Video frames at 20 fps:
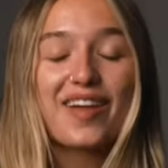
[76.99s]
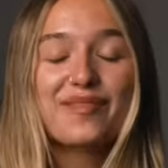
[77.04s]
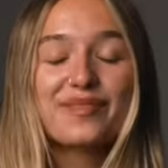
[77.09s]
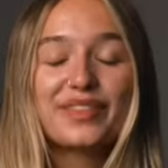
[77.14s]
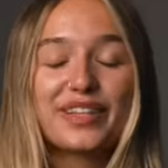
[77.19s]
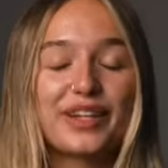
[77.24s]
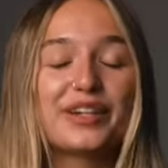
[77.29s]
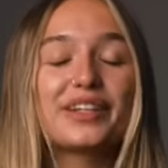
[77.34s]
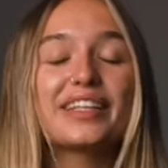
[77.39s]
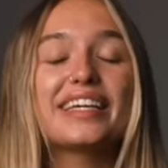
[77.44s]
I'm
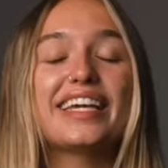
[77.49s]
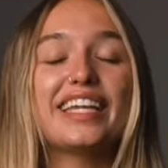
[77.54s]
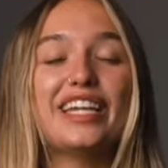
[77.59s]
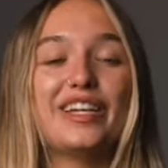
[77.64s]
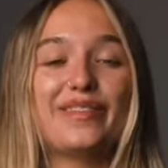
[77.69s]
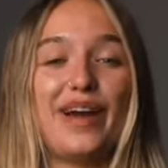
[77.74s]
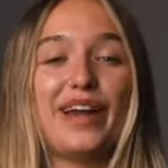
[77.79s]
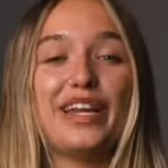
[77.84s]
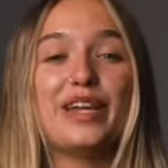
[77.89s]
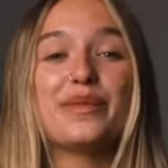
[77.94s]
I'm literally
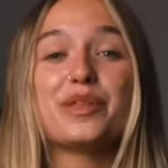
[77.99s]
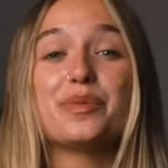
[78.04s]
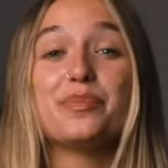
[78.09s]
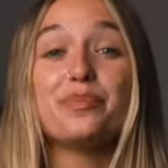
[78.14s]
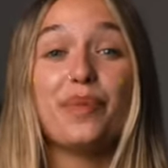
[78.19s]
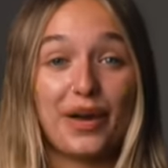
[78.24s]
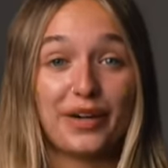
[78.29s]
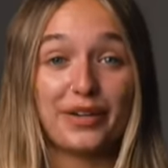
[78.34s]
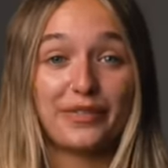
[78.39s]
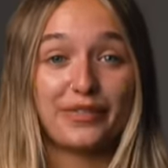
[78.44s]
getting ready
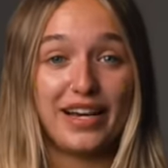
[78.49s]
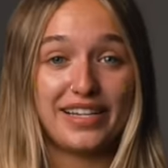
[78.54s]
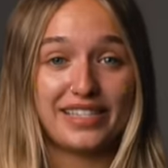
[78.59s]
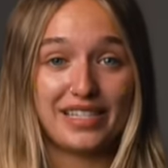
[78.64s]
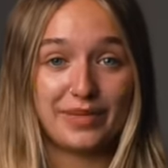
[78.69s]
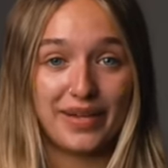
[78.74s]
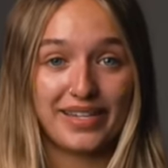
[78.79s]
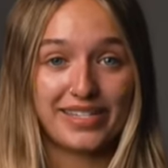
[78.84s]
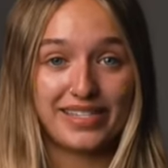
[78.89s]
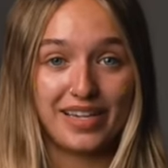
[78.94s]
with
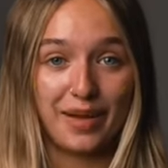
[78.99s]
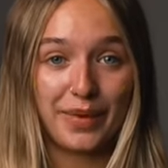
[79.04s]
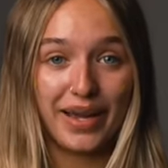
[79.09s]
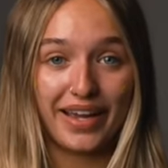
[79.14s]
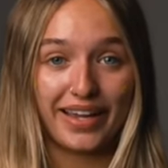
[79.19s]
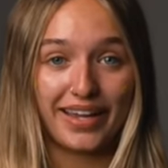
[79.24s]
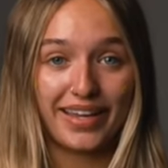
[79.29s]
butterflies in my stomach.